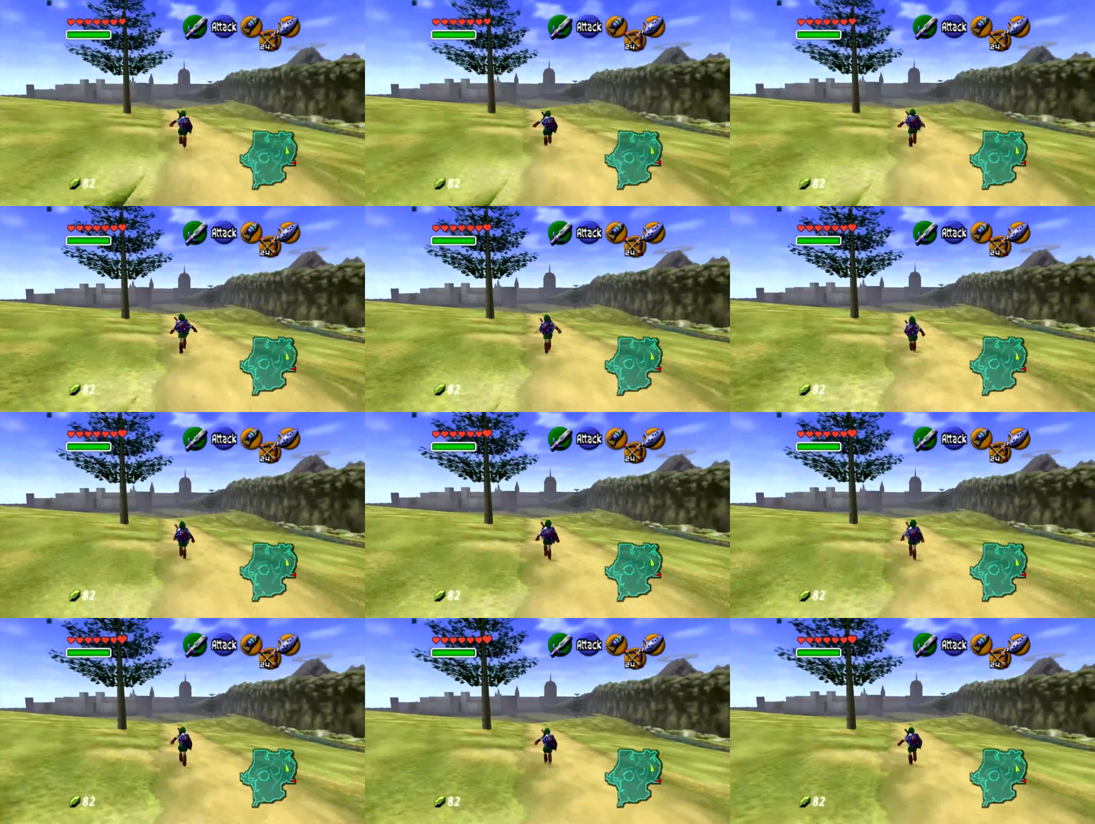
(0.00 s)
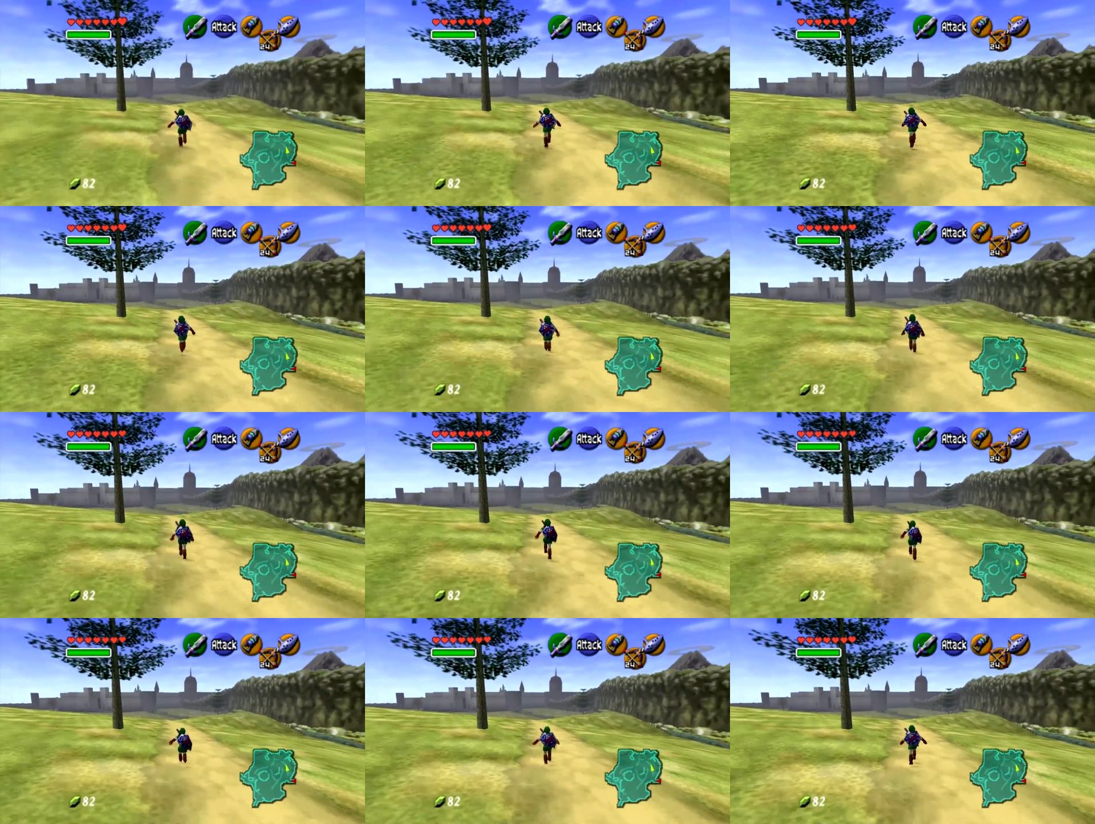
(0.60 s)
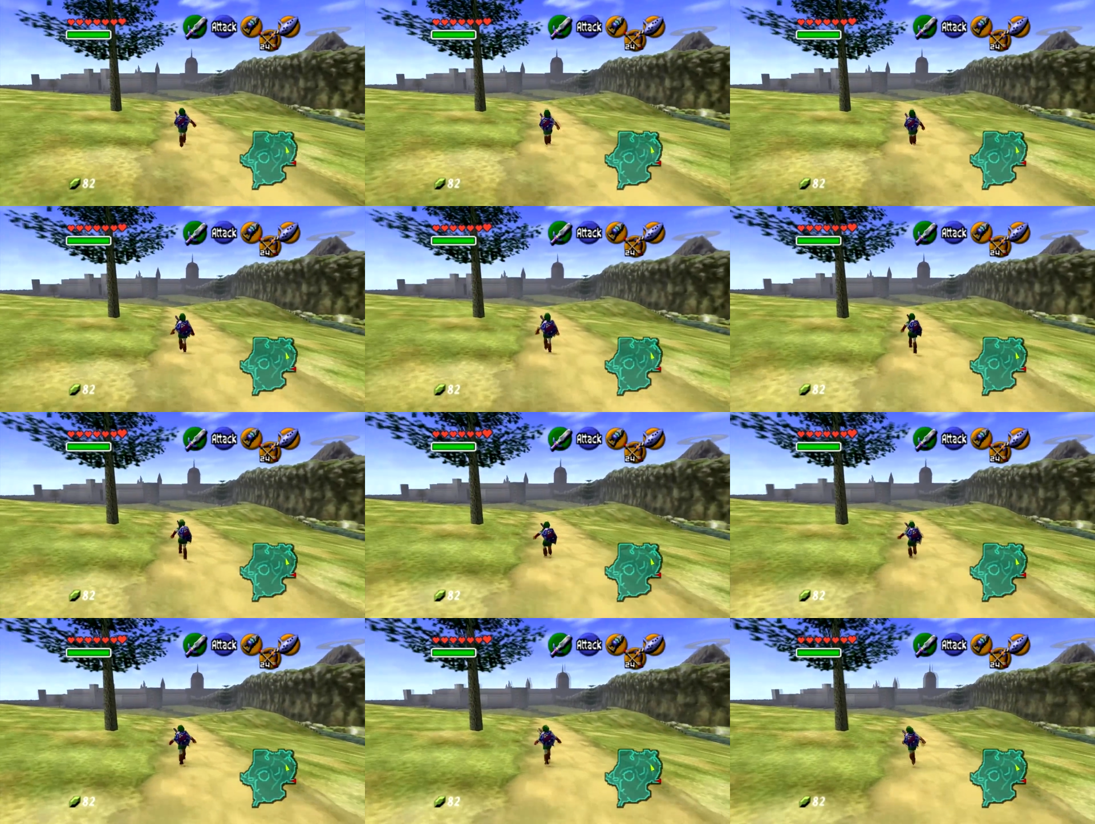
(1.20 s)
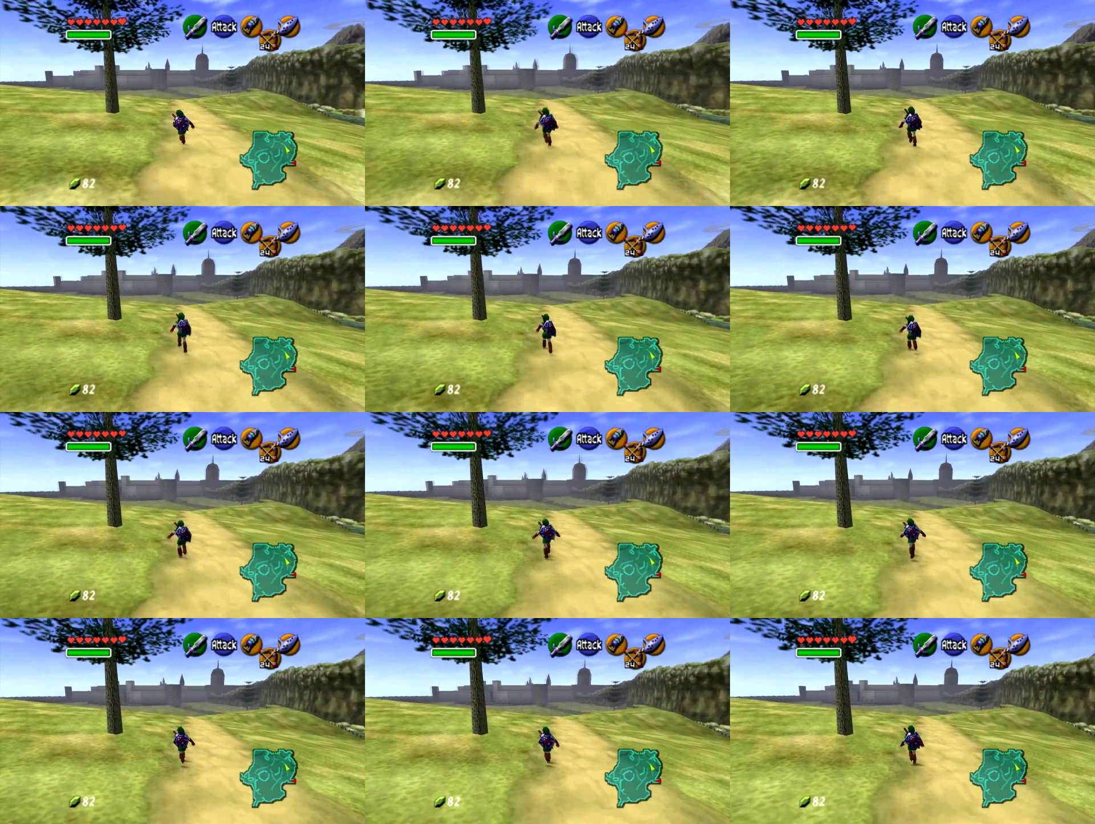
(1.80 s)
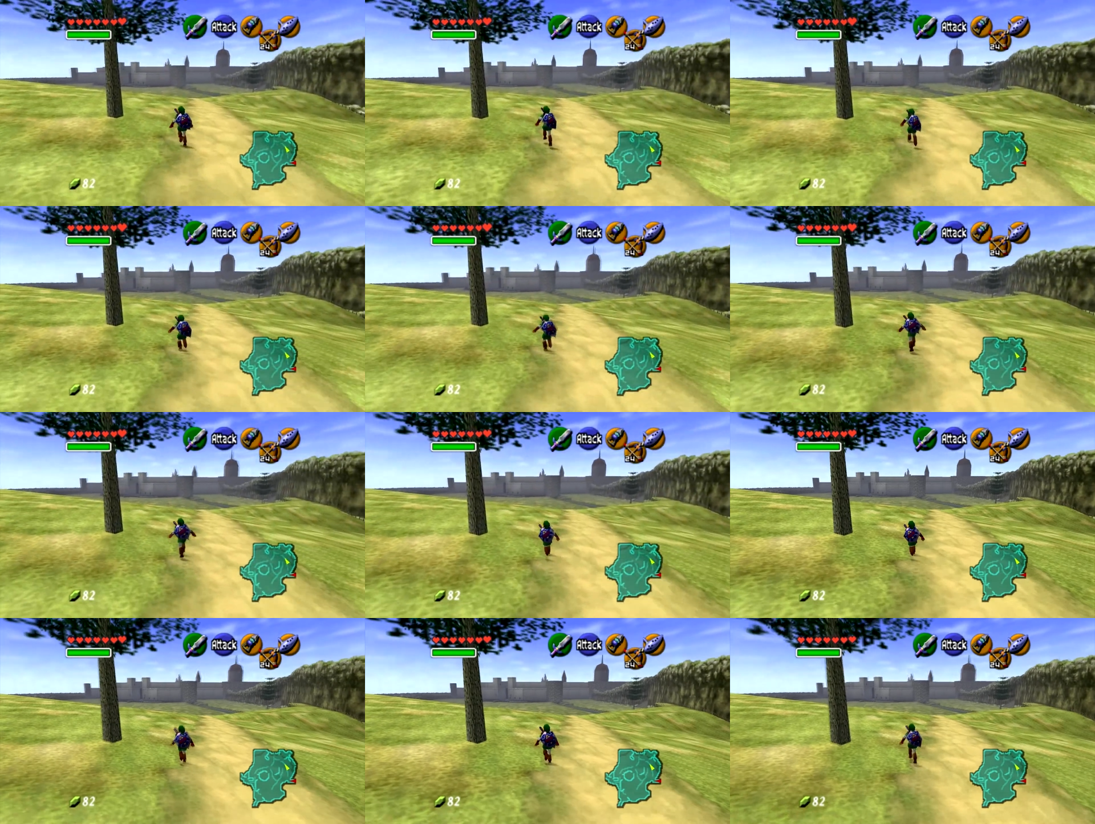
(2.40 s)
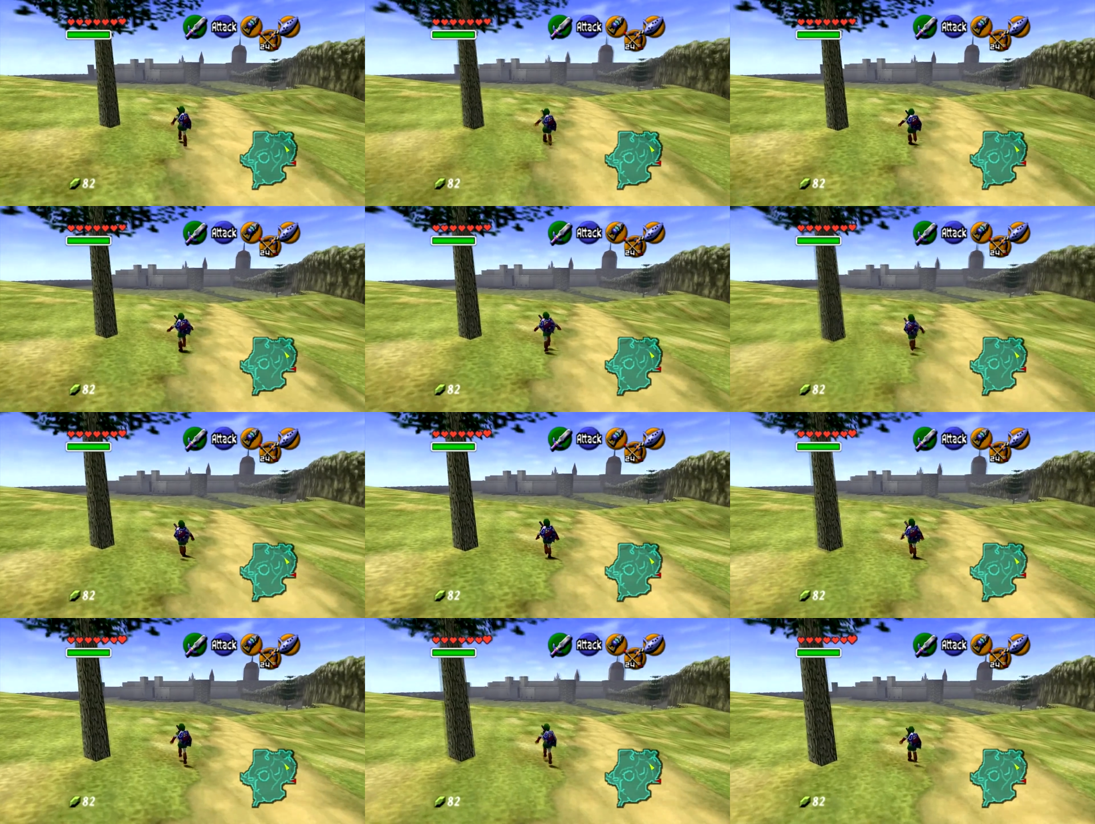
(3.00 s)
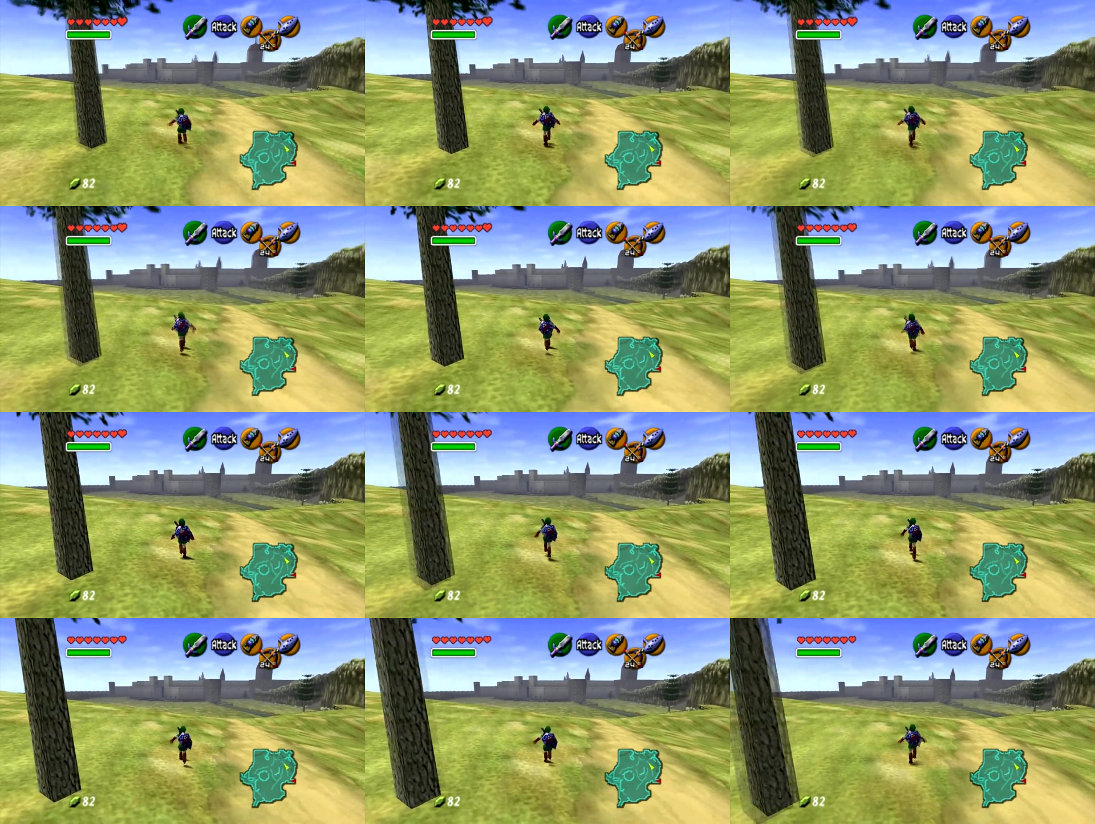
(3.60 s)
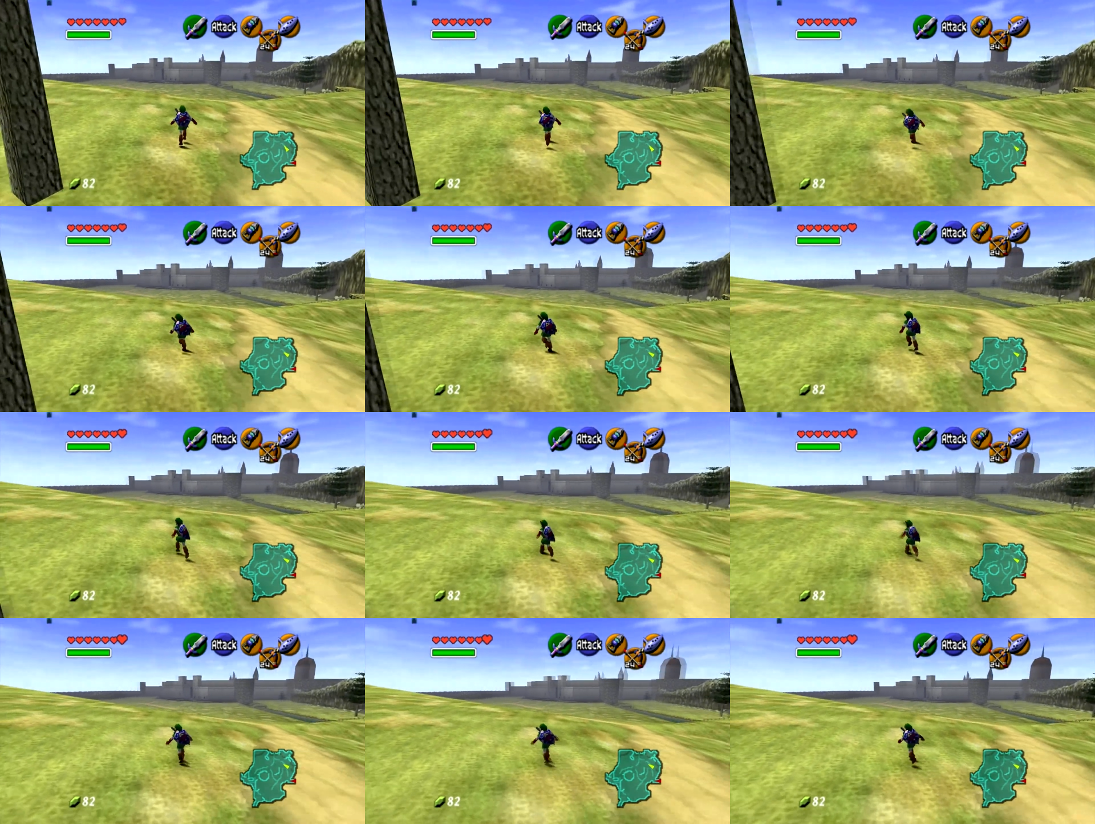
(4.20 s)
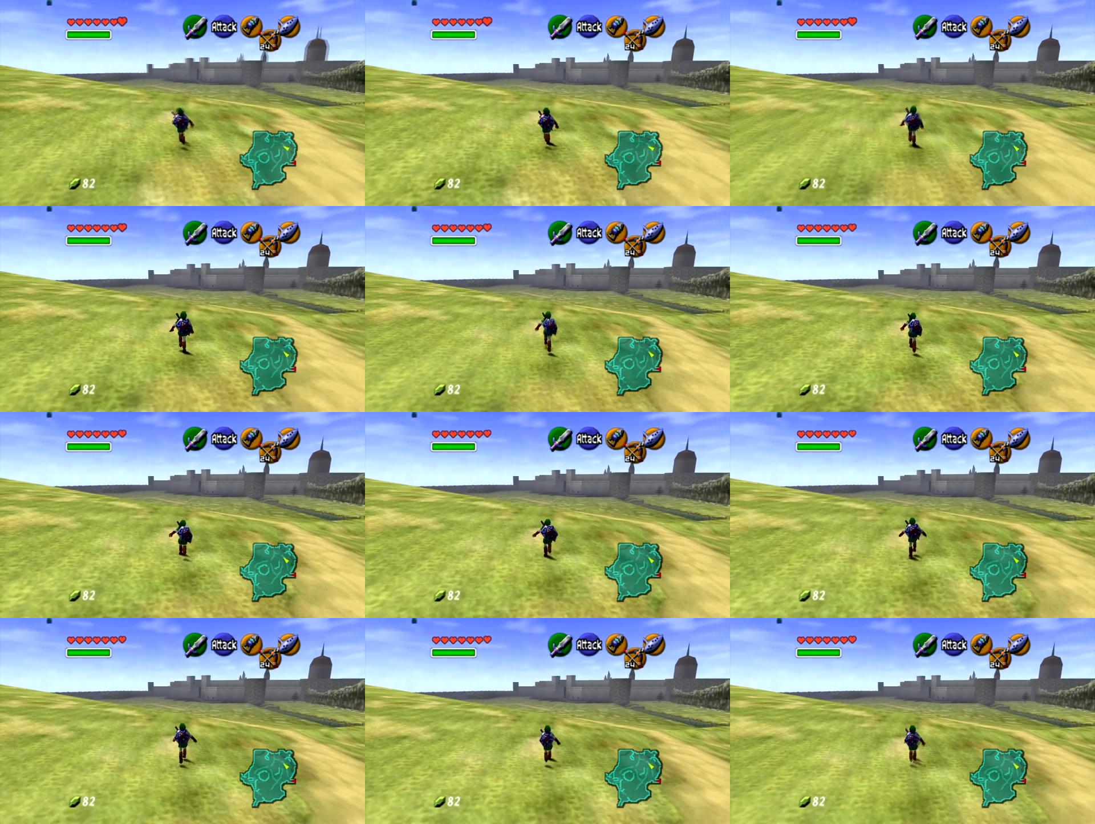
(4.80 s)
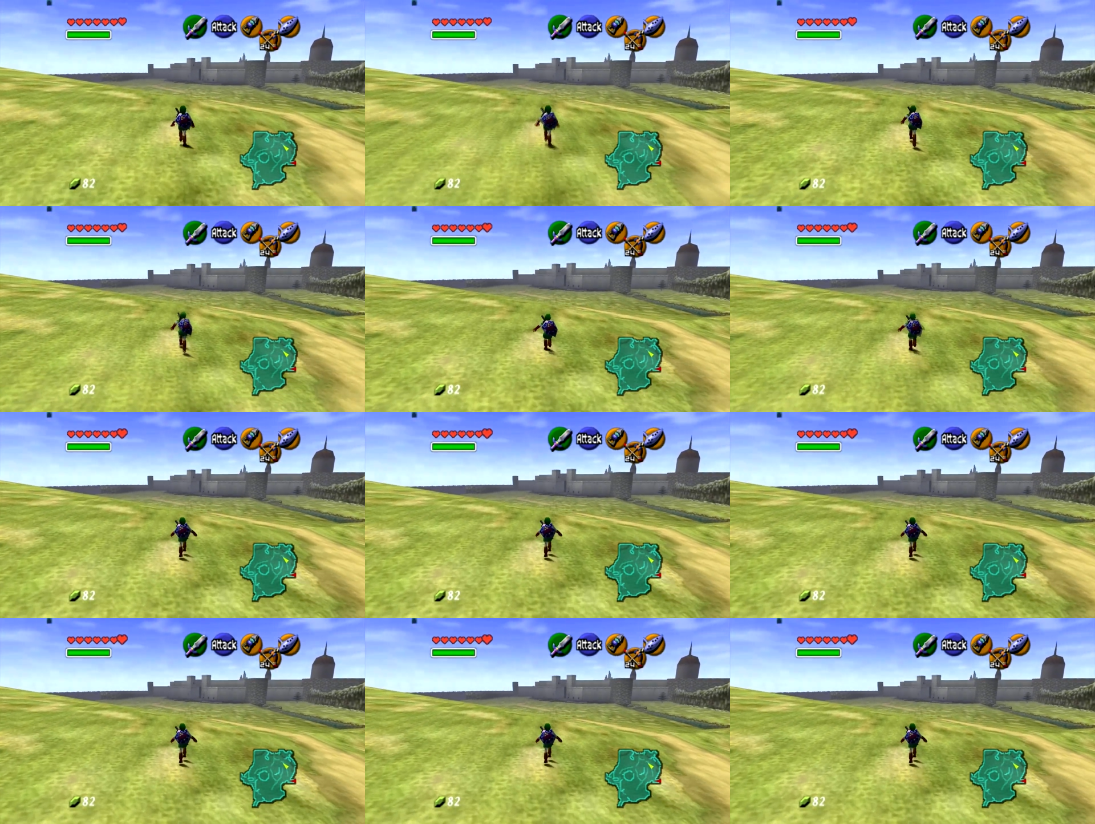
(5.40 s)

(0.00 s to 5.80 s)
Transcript: [unreadable: no face in view]